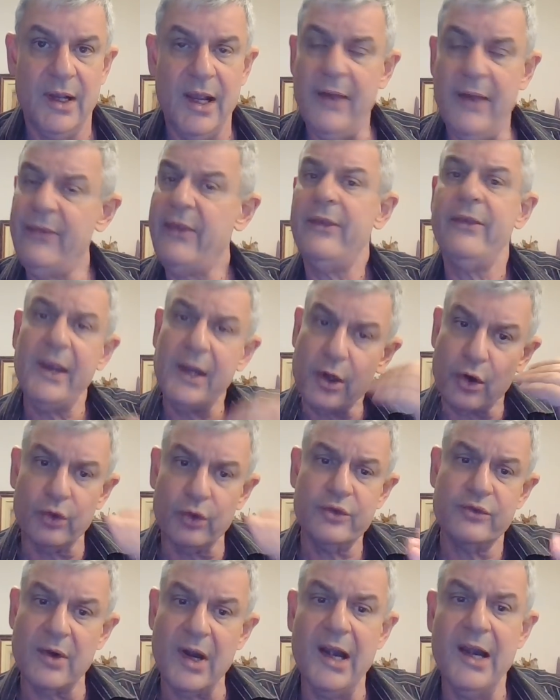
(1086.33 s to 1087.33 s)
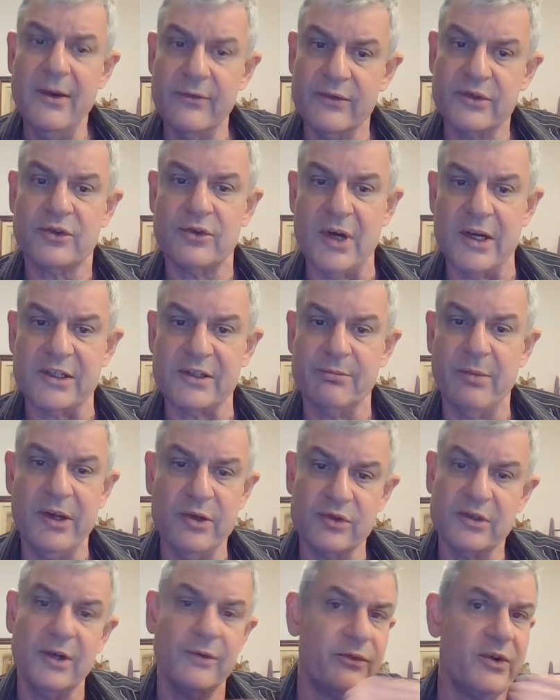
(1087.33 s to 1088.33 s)
and that they could relieve stress by
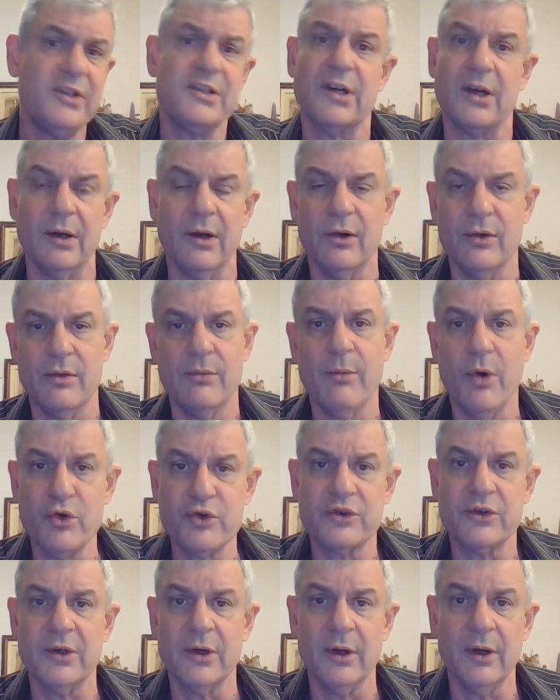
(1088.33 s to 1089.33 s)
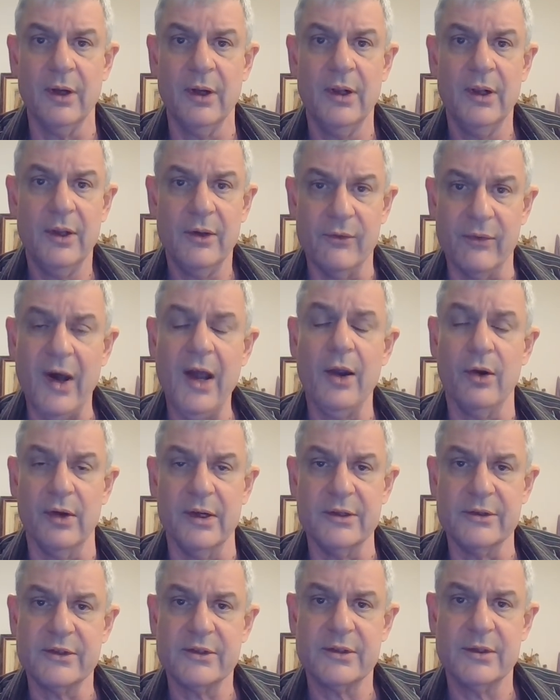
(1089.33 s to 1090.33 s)
using physical or emotional
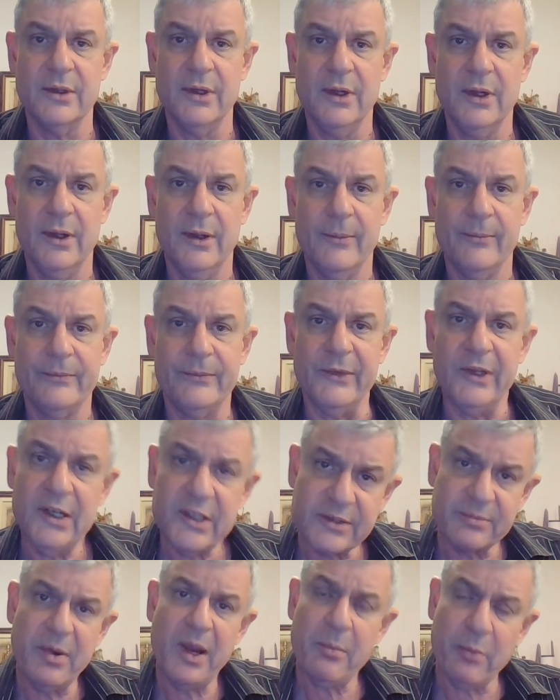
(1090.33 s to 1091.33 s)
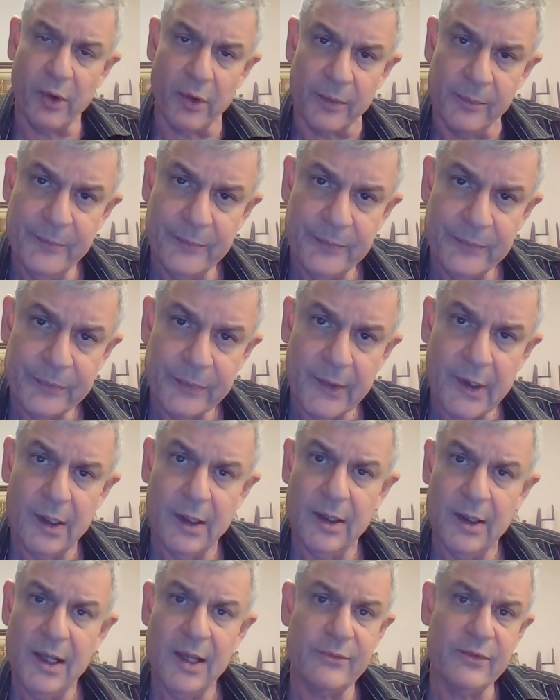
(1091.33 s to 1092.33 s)
violence. These people
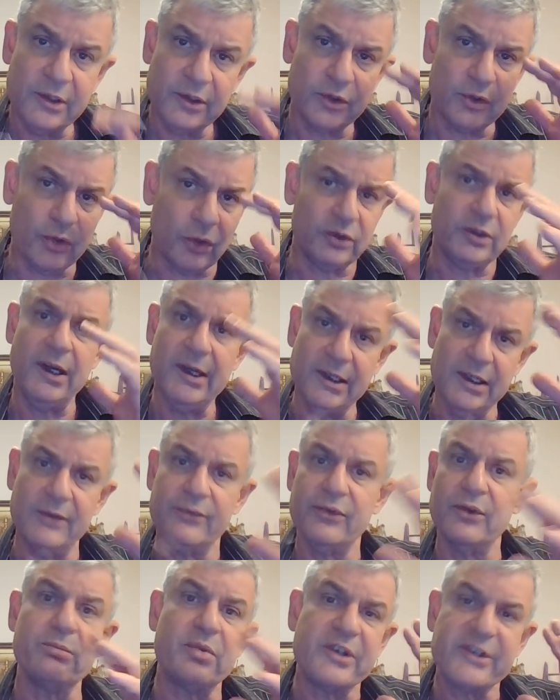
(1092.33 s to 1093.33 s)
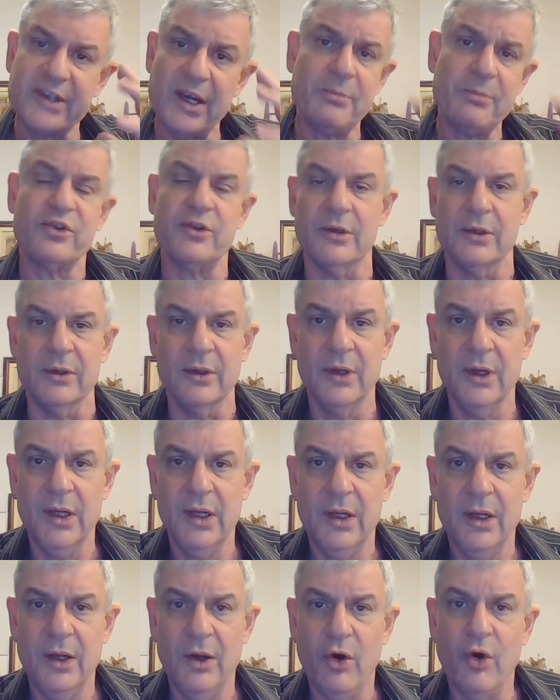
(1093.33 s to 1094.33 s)
have a totally different perception
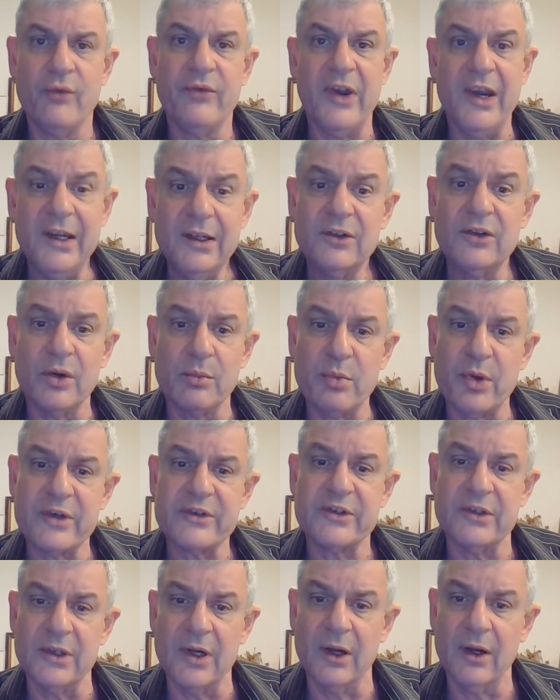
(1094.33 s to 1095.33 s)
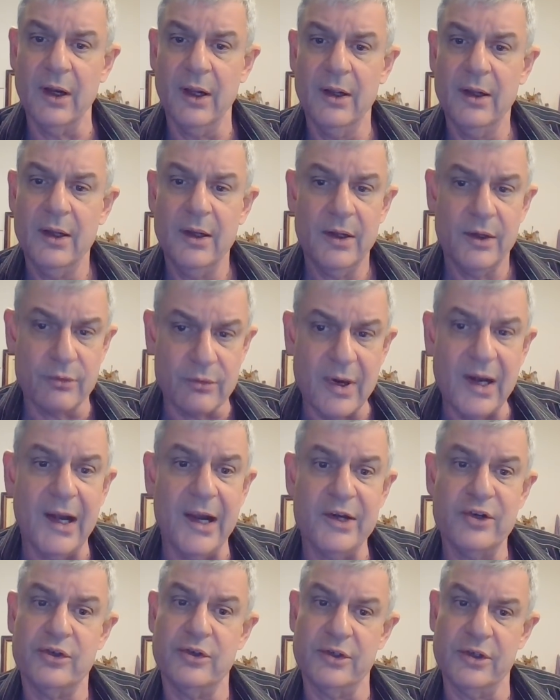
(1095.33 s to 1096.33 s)
of interpersonal
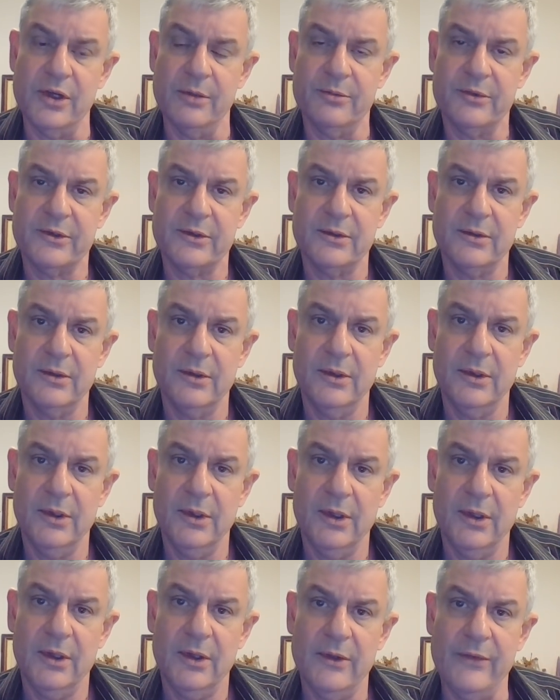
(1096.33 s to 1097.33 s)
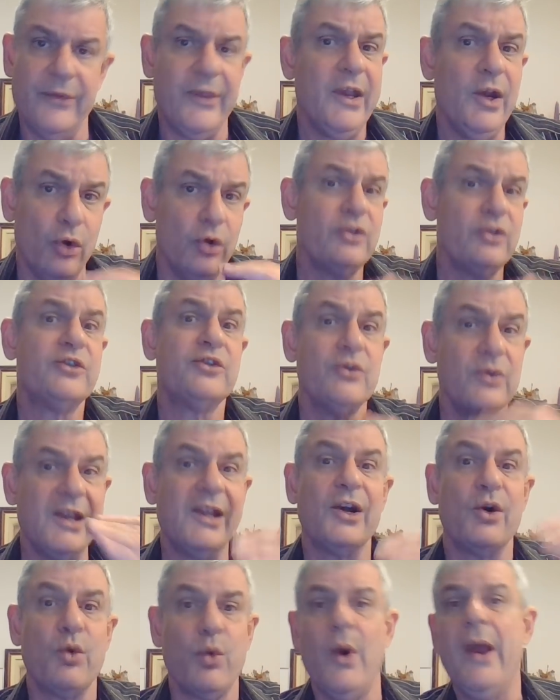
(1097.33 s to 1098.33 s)
relationships. They also
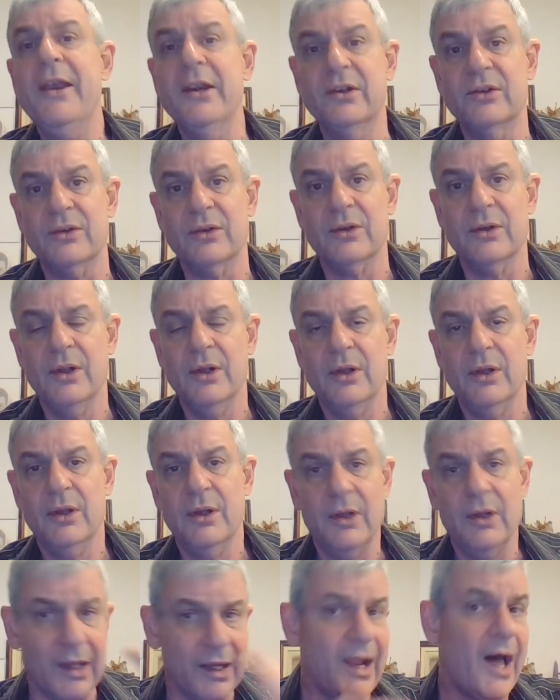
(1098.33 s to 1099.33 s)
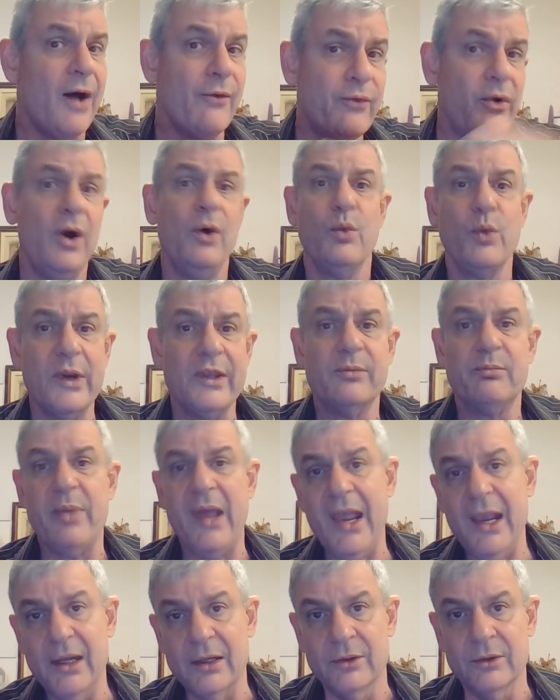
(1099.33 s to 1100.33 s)
equate love with
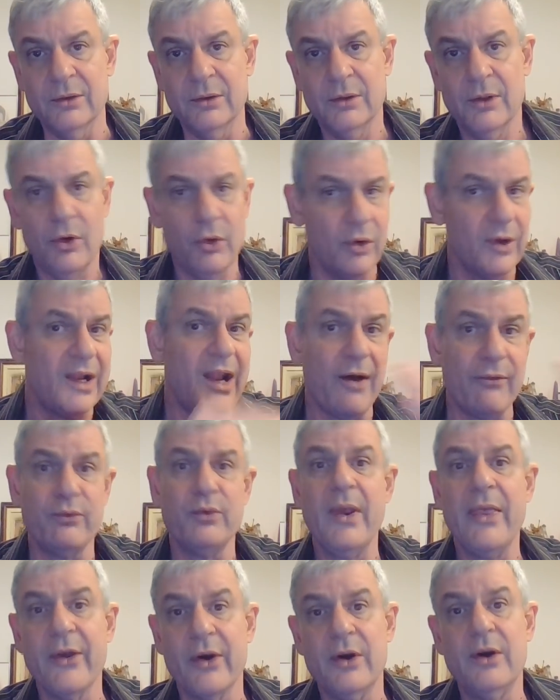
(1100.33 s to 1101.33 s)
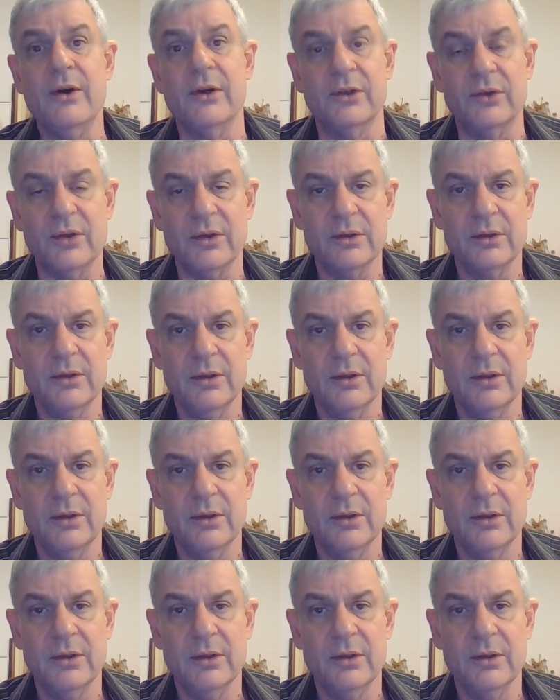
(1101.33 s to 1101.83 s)
pain, or love with hurt,